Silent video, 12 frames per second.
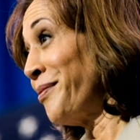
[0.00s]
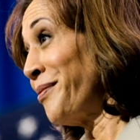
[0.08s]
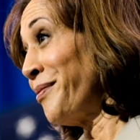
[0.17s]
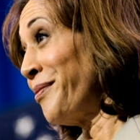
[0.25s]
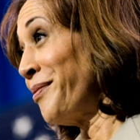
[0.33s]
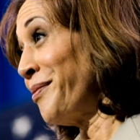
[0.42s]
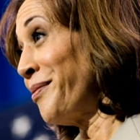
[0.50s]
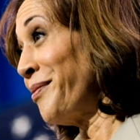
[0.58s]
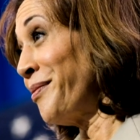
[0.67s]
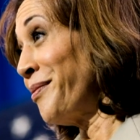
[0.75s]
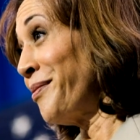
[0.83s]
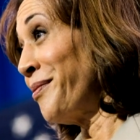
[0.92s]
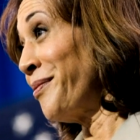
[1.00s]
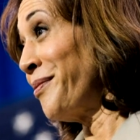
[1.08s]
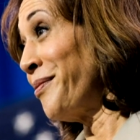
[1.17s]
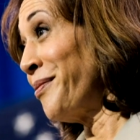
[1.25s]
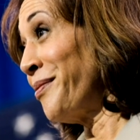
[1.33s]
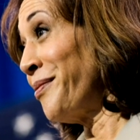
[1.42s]

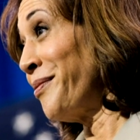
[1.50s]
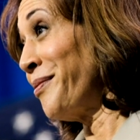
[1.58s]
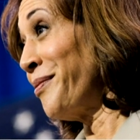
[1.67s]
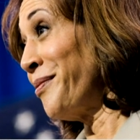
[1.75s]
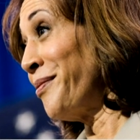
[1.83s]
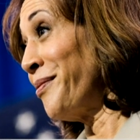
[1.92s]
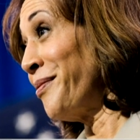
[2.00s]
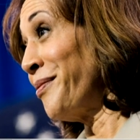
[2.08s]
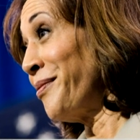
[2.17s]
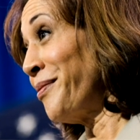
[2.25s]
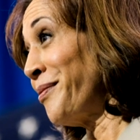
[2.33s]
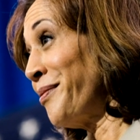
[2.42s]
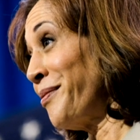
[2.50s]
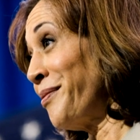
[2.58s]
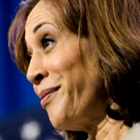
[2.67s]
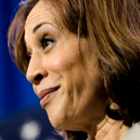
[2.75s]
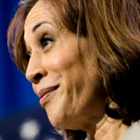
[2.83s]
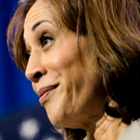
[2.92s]

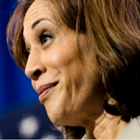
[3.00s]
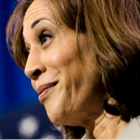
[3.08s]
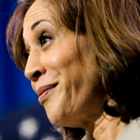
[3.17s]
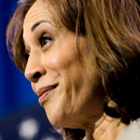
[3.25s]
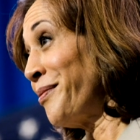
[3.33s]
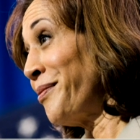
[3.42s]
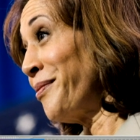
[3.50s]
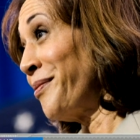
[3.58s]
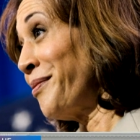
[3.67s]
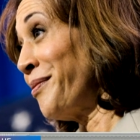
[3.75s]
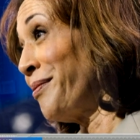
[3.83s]
(silent)